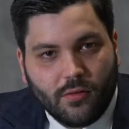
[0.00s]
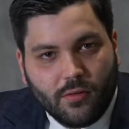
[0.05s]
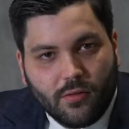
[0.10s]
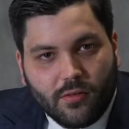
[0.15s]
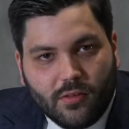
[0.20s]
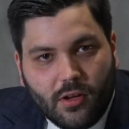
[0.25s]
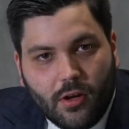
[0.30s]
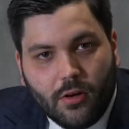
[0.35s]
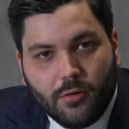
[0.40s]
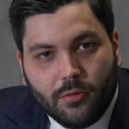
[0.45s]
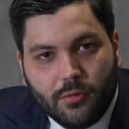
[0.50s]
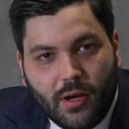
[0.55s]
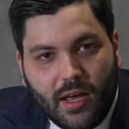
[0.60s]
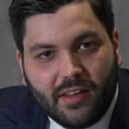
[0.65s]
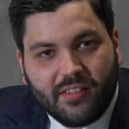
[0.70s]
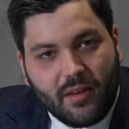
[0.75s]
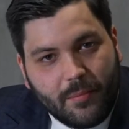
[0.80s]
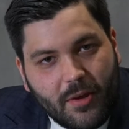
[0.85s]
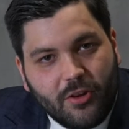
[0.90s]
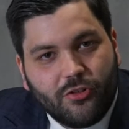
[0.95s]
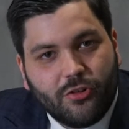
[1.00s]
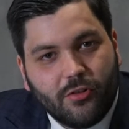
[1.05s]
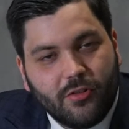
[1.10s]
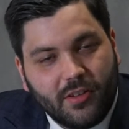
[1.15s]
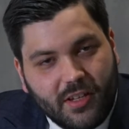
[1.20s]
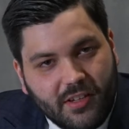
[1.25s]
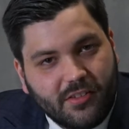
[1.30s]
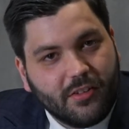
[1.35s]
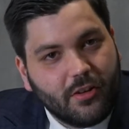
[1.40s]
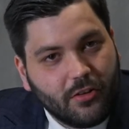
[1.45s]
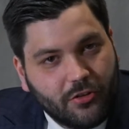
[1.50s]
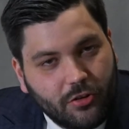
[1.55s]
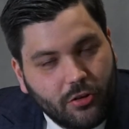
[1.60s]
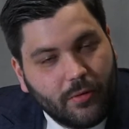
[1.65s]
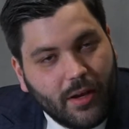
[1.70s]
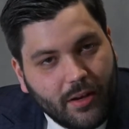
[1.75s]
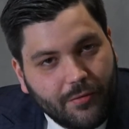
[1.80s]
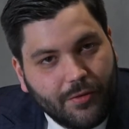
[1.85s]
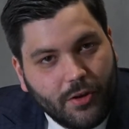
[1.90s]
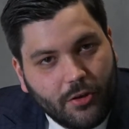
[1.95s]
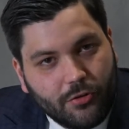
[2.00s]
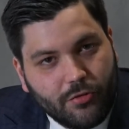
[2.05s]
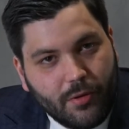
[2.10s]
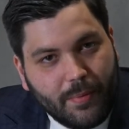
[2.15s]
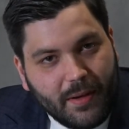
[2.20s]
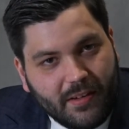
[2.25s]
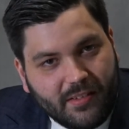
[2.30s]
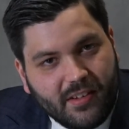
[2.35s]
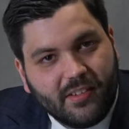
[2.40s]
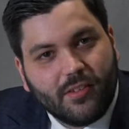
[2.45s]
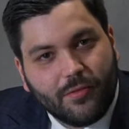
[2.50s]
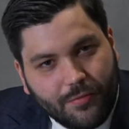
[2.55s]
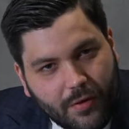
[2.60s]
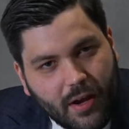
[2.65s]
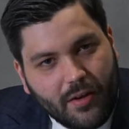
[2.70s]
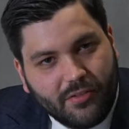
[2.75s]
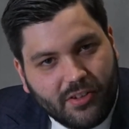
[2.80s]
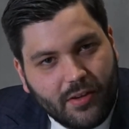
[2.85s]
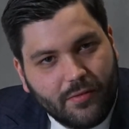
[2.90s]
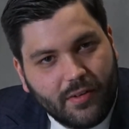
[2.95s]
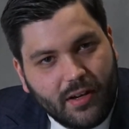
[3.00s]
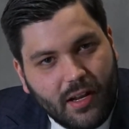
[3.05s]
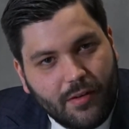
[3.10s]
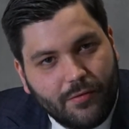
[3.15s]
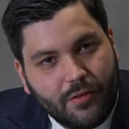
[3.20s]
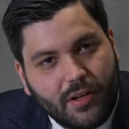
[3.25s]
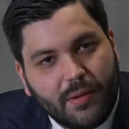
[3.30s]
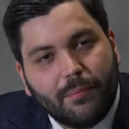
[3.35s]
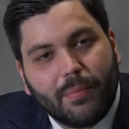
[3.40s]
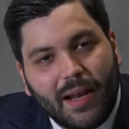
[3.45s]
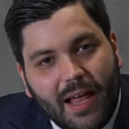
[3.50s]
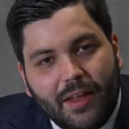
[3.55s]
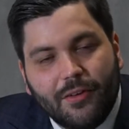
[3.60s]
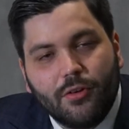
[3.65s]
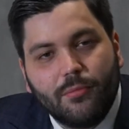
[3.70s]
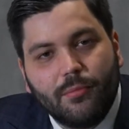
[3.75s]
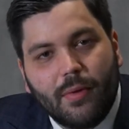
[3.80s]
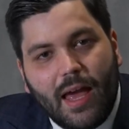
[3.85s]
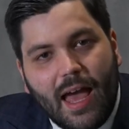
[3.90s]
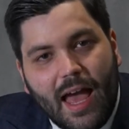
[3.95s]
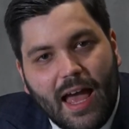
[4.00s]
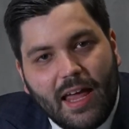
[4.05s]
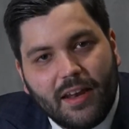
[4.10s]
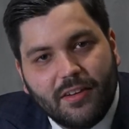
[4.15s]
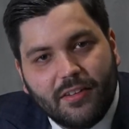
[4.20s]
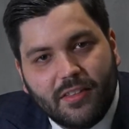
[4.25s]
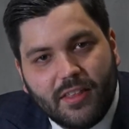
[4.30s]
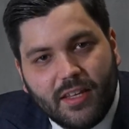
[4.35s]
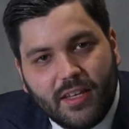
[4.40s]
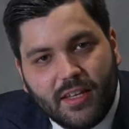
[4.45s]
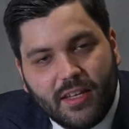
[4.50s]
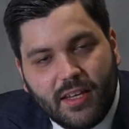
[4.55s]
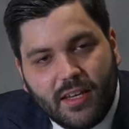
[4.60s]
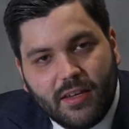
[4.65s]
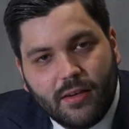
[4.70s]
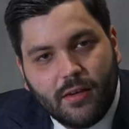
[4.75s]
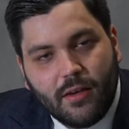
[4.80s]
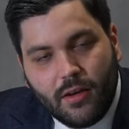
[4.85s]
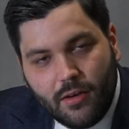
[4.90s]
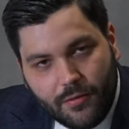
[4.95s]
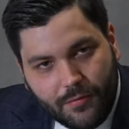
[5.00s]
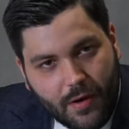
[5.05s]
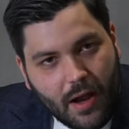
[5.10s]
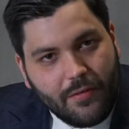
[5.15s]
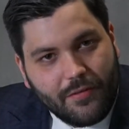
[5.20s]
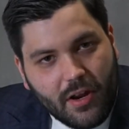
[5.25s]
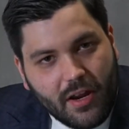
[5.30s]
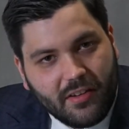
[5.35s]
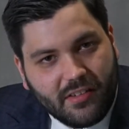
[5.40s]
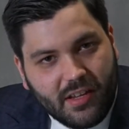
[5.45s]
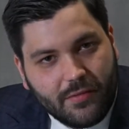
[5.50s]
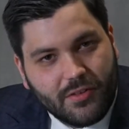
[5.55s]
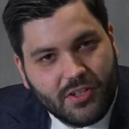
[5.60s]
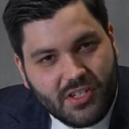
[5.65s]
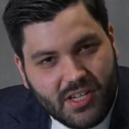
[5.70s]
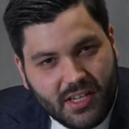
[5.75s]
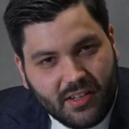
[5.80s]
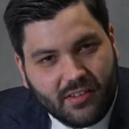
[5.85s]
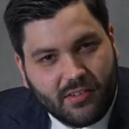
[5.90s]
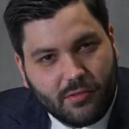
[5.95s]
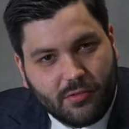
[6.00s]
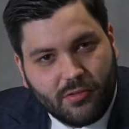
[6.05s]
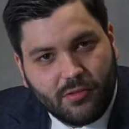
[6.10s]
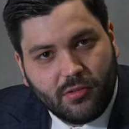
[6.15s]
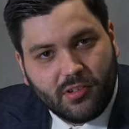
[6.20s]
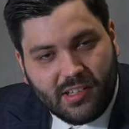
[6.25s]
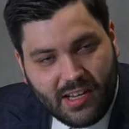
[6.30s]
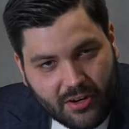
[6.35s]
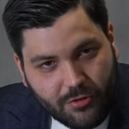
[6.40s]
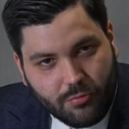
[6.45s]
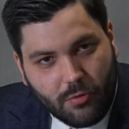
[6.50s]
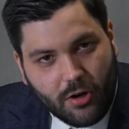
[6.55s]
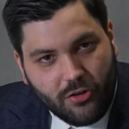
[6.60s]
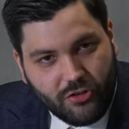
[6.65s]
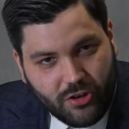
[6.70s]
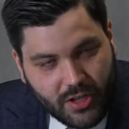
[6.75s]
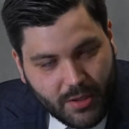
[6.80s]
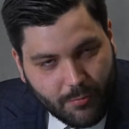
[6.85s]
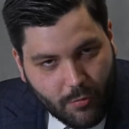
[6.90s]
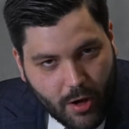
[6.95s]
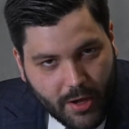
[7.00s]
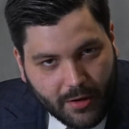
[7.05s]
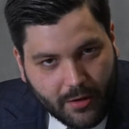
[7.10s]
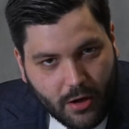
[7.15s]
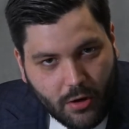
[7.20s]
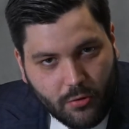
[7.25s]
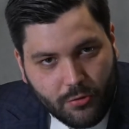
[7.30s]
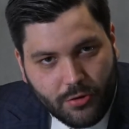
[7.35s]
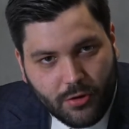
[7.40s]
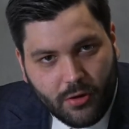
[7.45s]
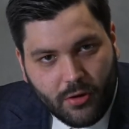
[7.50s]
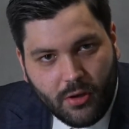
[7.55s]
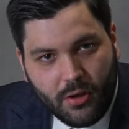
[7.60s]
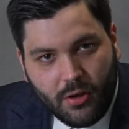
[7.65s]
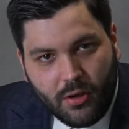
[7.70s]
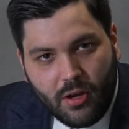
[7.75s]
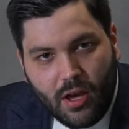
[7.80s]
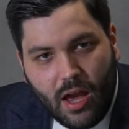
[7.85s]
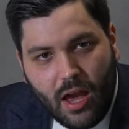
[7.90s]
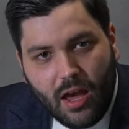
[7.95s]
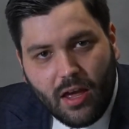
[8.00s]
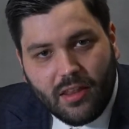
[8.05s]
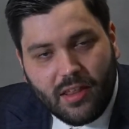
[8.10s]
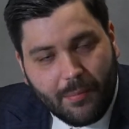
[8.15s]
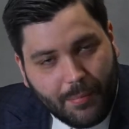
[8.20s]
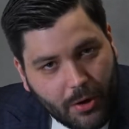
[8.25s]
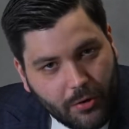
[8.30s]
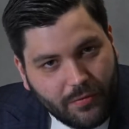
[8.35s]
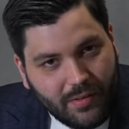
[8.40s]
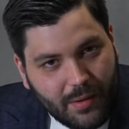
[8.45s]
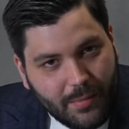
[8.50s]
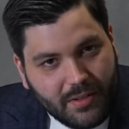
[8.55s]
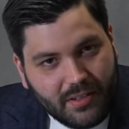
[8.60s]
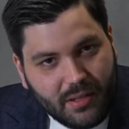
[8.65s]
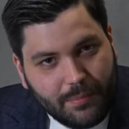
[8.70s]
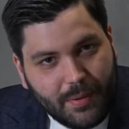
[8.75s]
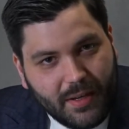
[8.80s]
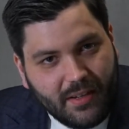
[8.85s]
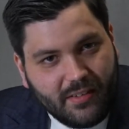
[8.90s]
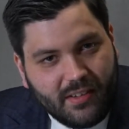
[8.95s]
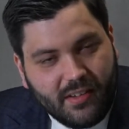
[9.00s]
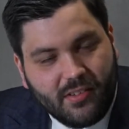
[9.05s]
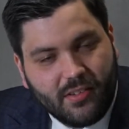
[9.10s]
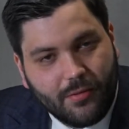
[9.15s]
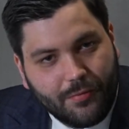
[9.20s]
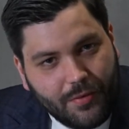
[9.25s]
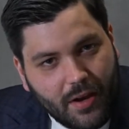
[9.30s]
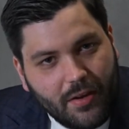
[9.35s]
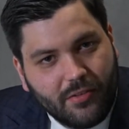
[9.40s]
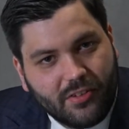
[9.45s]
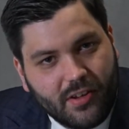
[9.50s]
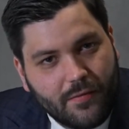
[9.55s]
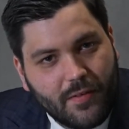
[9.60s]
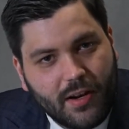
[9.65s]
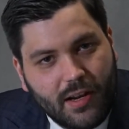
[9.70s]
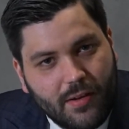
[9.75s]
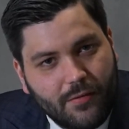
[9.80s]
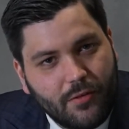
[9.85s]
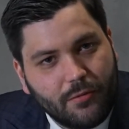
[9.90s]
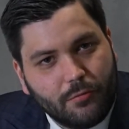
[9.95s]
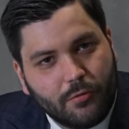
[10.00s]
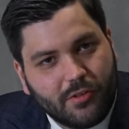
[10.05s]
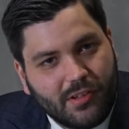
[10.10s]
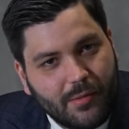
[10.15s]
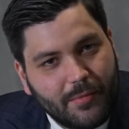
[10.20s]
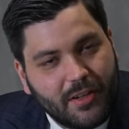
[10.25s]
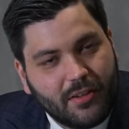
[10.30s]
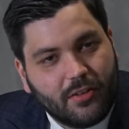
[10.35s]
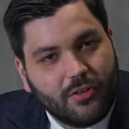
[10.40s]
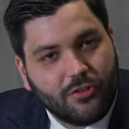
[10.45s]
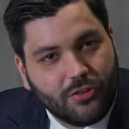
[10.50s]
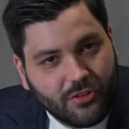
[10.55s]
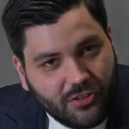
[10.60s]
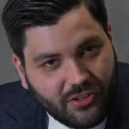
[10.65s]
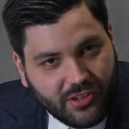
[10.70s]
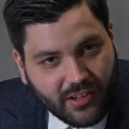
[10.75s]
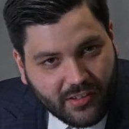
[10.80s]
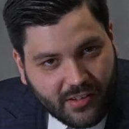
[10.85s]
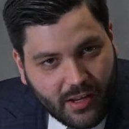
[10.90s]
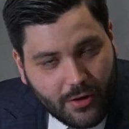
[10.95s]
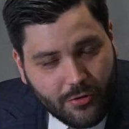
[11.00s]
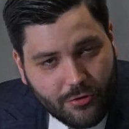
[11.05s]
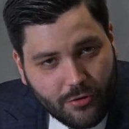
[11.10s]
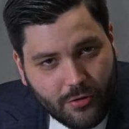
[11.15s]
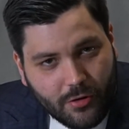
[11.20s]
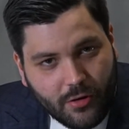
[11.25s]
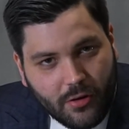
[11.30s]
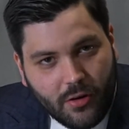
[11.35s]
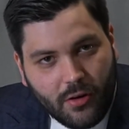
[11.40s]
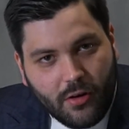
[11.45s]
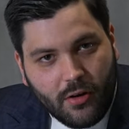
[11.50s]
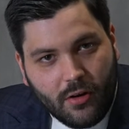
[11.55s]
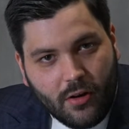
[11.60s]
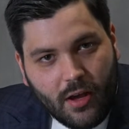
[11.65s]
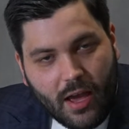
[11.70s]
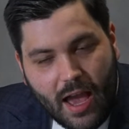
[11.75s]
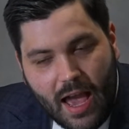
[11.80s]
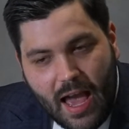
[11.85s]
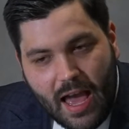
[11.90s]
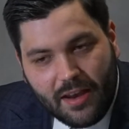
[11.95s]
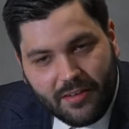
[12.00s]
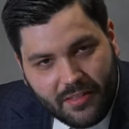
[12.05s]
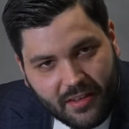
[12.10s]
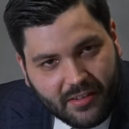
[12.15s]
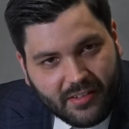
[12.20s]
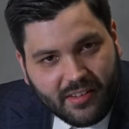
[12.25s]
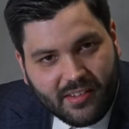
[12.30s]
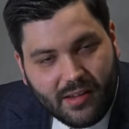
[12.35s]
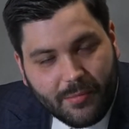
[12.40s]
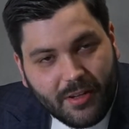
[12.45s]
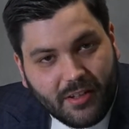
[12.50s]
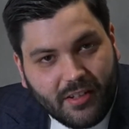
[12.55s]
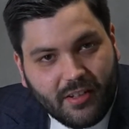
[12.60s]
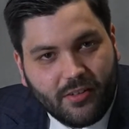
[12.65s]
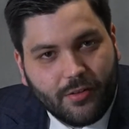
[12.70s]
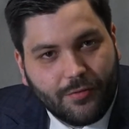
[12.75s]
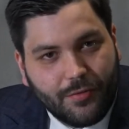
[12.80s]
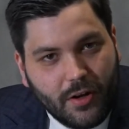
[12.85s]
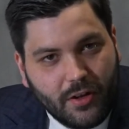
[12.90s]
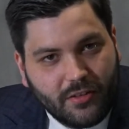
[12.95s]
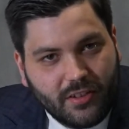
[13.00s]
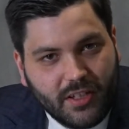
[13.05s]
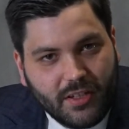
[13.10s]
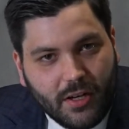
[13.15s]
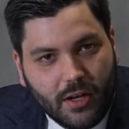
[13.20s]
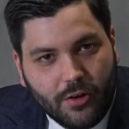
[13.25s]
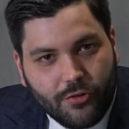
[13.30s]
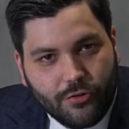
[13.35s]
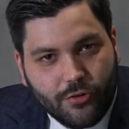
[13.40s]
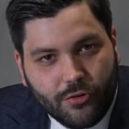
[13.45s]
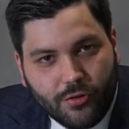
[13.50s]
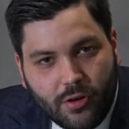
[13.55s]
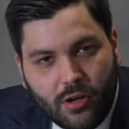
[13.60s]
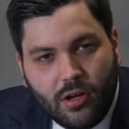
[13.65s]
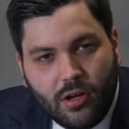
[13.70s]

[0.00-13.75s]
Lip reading: So, as I mentioned, these are the two anniversary pieces, the 5711 in platinum and the 5976/1G in white gold. They're both limited pieces. The 5711 was limited to just 600, and this is limited to 1300.